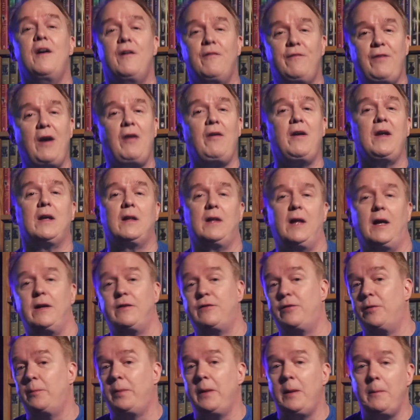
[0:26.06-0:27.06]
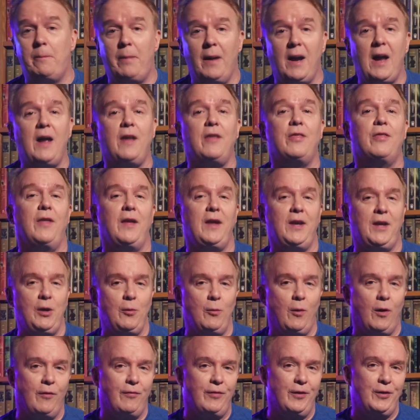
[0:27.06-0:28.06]
Very glad to be back. Thank
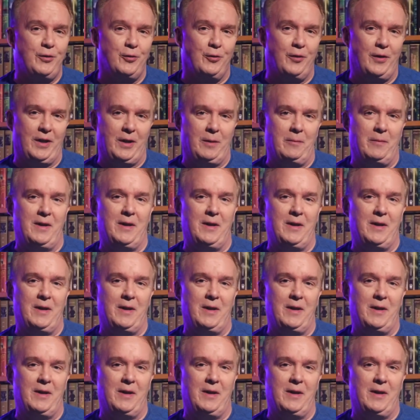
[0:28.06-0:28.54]
you all for joining